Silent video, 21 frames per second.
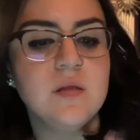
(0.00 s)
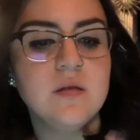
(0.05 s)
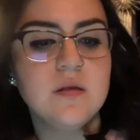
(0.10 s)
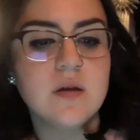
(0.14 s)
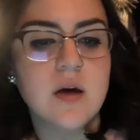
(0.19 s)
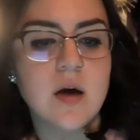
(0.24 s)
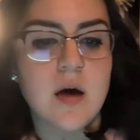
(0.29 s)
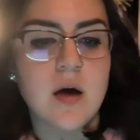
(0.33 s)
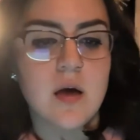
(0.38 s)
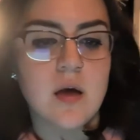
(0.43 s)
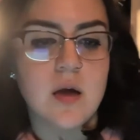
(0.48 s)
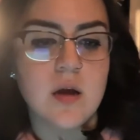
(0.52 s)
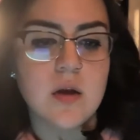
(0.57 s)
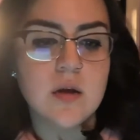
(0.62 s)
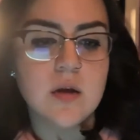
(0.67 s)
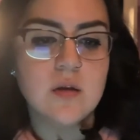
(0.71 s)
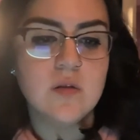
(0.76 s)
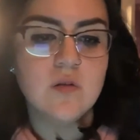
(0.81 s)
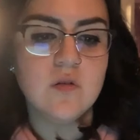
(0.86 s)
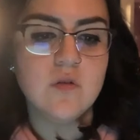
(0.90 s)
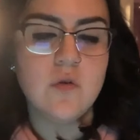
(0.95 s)

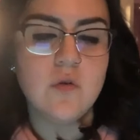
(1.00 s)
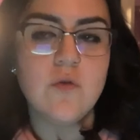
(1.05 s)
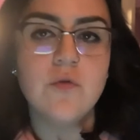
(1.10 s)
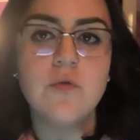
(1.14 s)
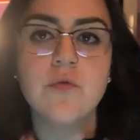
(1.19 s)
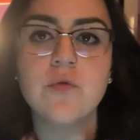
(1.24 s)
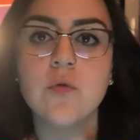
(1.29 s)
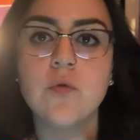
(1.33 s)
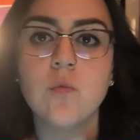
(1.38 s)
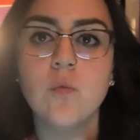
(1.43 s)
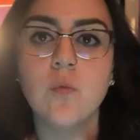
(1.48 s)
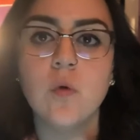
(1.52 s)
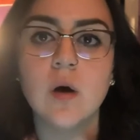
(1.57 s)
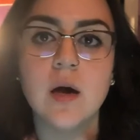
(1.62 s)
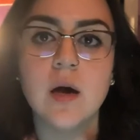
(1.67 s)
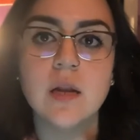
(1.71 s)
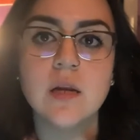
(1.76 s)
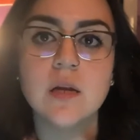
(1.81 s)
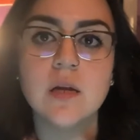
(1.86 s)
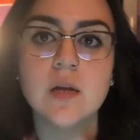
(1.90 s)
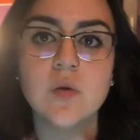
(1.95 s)
done. So for
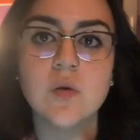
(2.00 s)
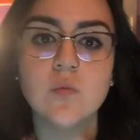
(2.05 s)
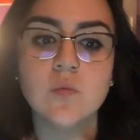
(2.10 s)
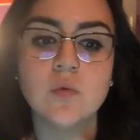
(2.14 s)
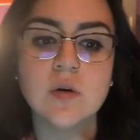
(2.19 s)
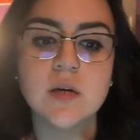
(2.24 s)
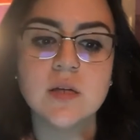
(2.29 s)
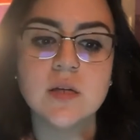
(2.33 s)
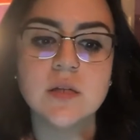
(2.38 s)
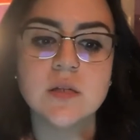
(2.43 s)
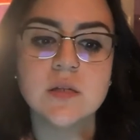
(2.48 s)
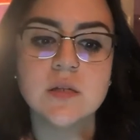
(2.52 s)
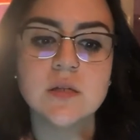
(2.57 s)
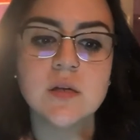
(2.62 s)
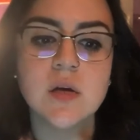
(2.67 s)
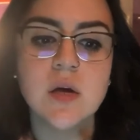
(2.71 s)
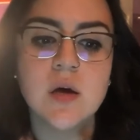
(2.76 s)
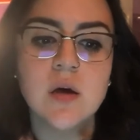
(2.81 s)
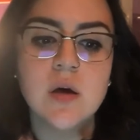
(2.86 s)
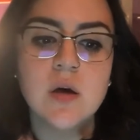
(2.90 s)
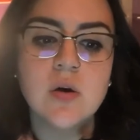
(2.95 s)
one, it was
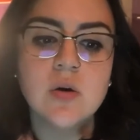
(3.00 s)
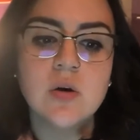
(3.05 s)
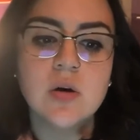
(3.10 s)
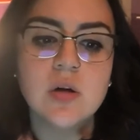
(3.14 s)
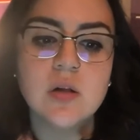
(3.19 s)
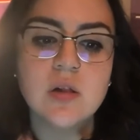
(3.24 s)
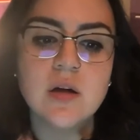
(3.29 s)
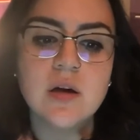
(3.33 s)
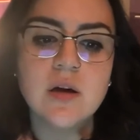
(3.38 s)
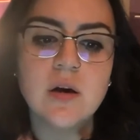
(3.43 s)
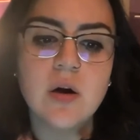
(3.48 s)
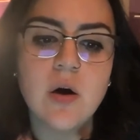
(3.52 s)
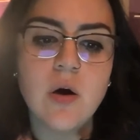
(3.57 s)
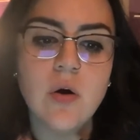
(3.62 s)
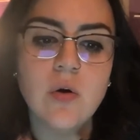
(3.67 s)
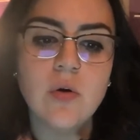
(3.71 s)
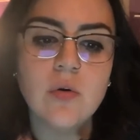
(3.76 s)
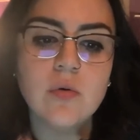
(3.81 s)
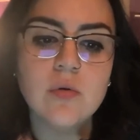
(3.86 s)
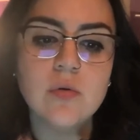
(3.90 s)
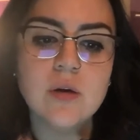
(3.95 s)

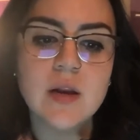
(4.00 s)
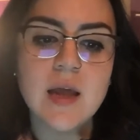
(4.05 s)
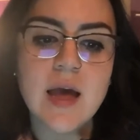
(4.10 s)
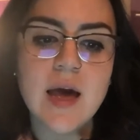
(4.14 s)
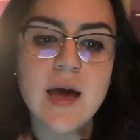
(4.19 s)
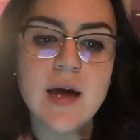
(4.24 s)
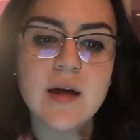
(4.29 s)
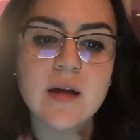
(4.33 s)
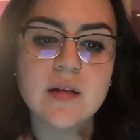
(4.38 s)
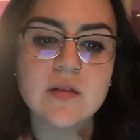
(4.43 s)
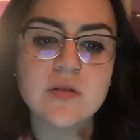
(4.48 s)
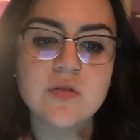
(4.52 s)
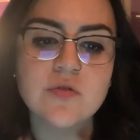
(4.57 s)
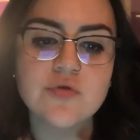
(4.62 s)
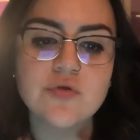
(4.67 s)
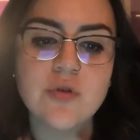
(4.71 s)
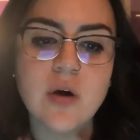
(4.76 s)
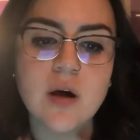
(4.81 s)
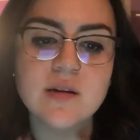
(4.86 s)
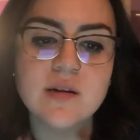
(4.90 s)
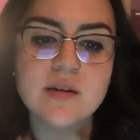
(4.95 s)
Clucone and
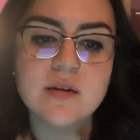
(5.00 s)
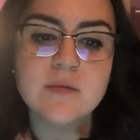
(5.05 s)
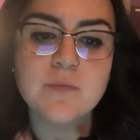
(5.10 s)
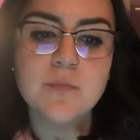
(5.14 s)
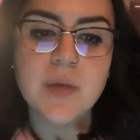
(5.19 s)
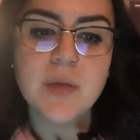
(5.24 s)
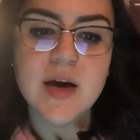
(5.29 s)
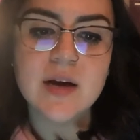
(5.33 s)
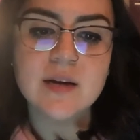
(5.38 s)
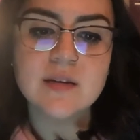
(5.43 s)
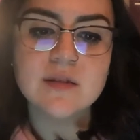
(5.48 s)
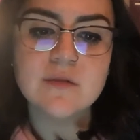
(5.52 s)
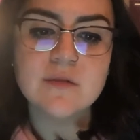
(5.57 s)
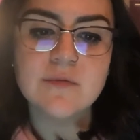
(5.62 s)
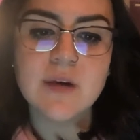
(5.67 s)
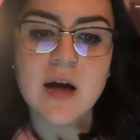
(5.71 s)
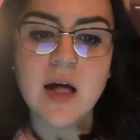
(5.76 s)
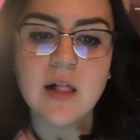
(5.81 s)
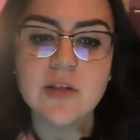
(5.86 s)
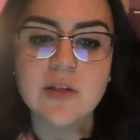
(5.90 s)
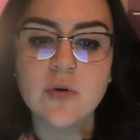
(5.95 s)
Strodbeck's
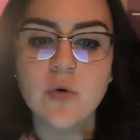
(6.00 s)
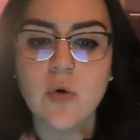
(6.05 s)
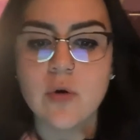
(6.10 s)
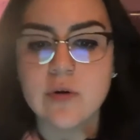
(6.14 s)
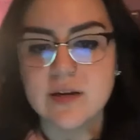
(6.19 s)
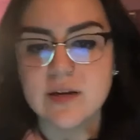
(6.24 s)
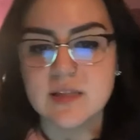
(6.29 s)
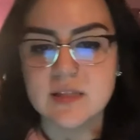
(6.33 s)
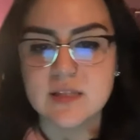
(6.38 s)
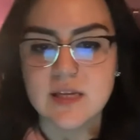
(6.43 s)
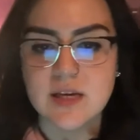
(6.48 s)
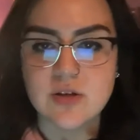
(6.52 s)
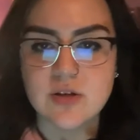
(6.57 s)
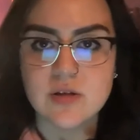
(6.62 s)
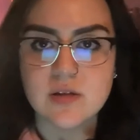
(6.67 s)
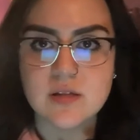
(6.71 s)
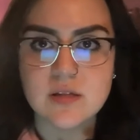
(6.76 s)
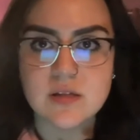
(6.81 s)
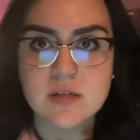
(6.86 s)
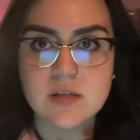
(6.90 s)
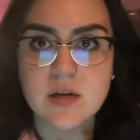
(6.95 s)
value
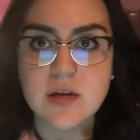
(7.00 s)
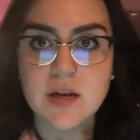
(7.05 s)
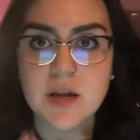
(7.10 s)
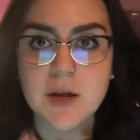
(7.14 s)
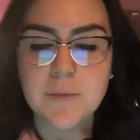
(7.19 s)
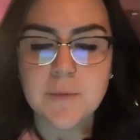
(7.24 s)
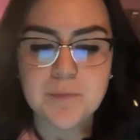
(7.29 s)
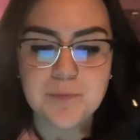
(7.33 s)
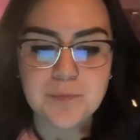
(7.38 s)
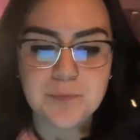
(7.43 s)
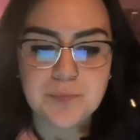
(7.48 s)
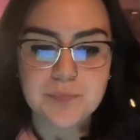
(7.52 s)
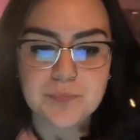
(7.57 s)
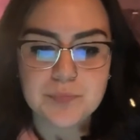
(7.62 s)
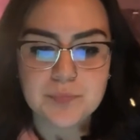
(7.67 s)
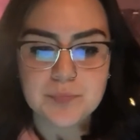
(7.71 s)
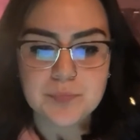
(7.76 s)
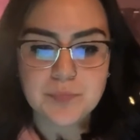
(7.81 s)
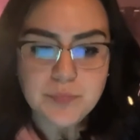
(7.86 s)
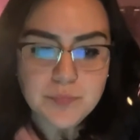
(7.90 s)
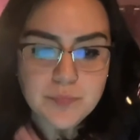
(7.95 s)
orientation study.
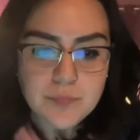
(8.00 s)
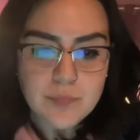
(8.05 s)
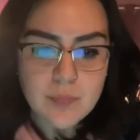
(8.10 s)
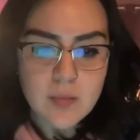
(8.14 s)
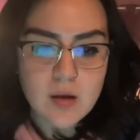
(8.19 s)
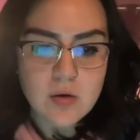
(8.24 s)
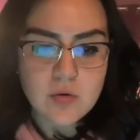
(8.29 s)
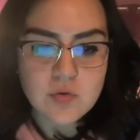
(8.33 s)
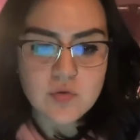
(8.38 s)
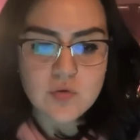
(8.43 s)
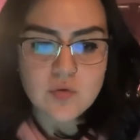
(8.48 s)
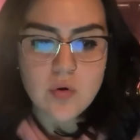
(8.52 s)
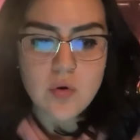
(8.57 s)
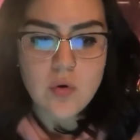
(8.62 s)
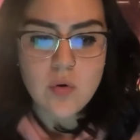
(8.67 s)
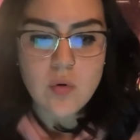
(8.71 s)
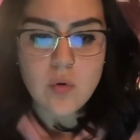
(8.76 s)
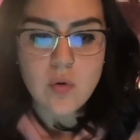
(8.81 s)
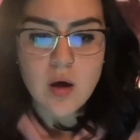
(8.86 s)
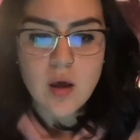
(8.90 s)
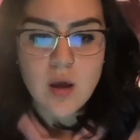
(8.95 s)

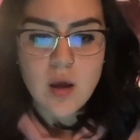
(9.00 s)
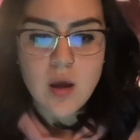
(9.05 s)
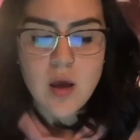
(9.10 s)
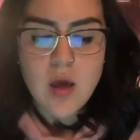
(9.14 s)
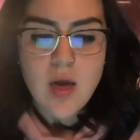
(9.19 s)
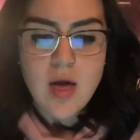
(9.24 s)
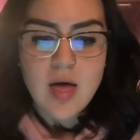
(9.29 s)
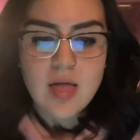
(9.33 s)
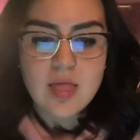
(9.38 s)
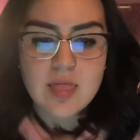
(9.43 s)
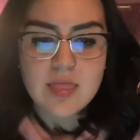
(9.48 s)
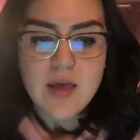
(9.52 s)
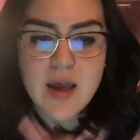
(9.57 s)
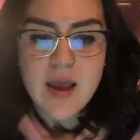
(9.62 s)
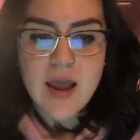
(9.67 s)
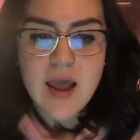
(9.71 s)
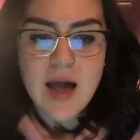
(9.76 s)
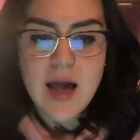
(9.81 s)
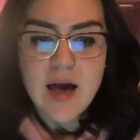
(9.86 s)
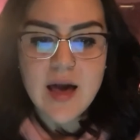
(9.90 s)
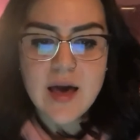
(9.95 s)
So
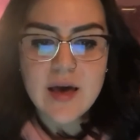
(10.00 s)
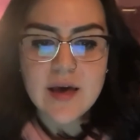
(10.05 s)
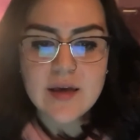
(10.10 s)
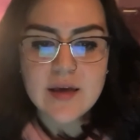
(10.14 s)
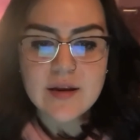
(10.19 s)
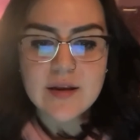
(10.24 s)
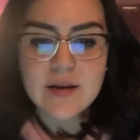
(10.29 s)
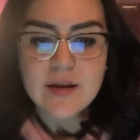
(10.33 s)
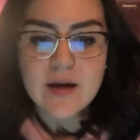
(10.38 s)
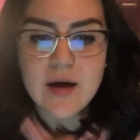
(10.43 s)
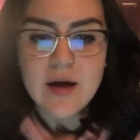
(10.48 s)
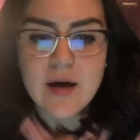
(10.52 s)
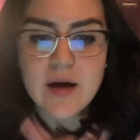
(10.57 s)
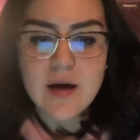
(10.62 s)
they had